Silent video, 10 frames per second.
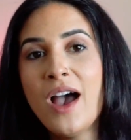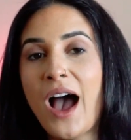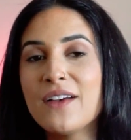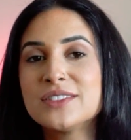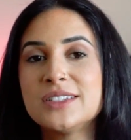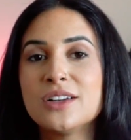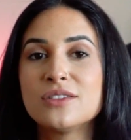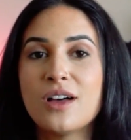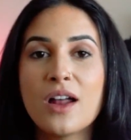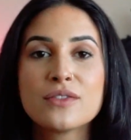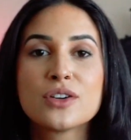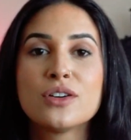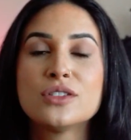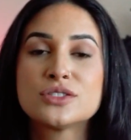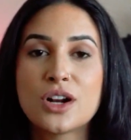I've seen a lot of
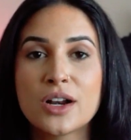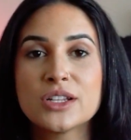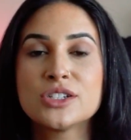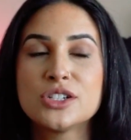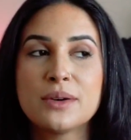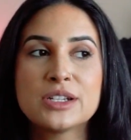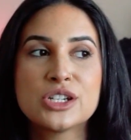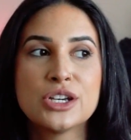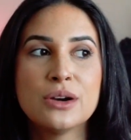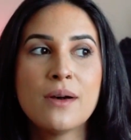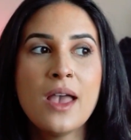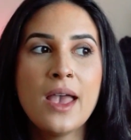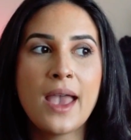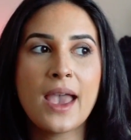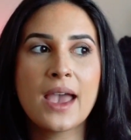girls starting to do it too,
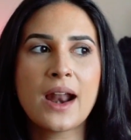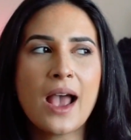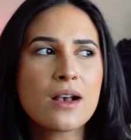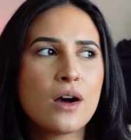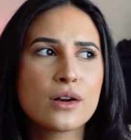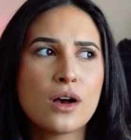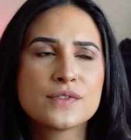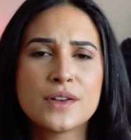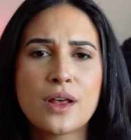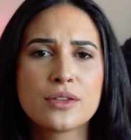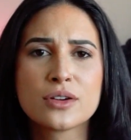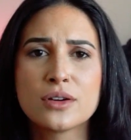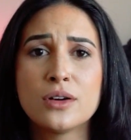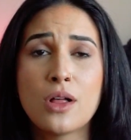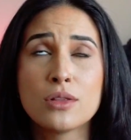and I got it off another
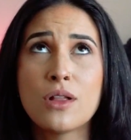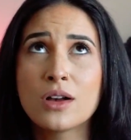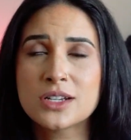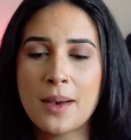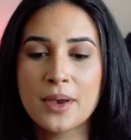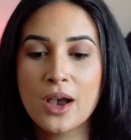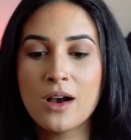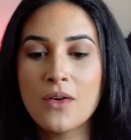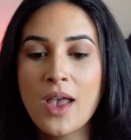girl a long time ago.